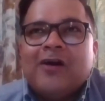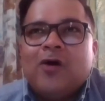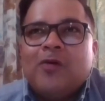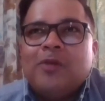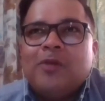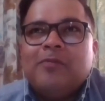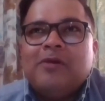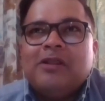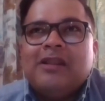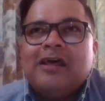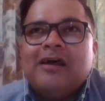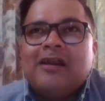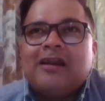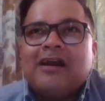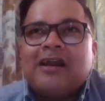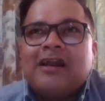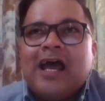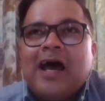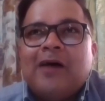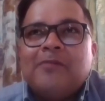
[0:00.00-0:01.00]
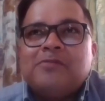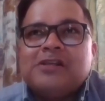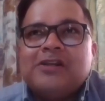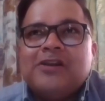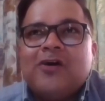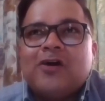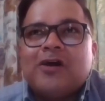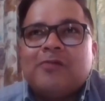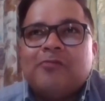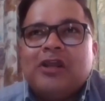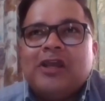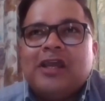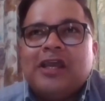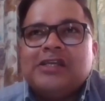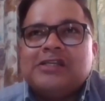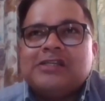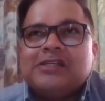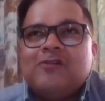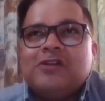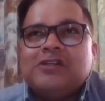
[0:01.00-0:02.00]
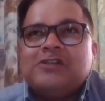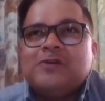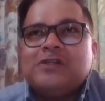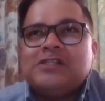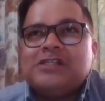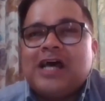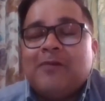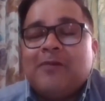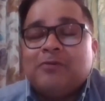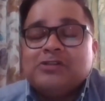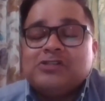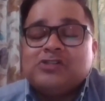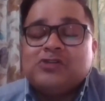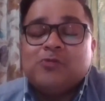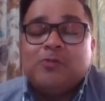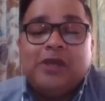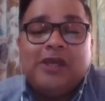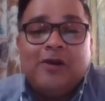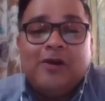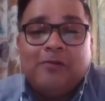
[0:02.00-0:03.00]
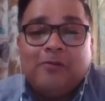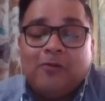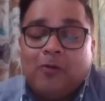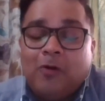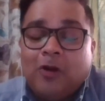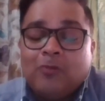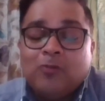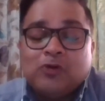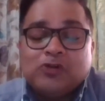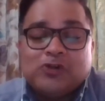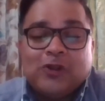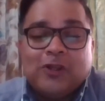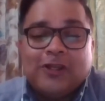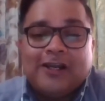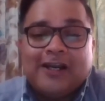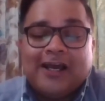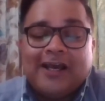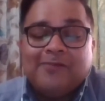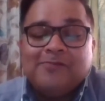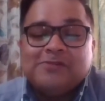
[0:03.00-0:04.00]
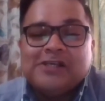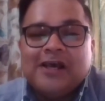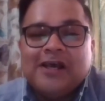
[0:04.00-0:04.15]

or maybe there are gaps in your communication, which happens to me almost all the times.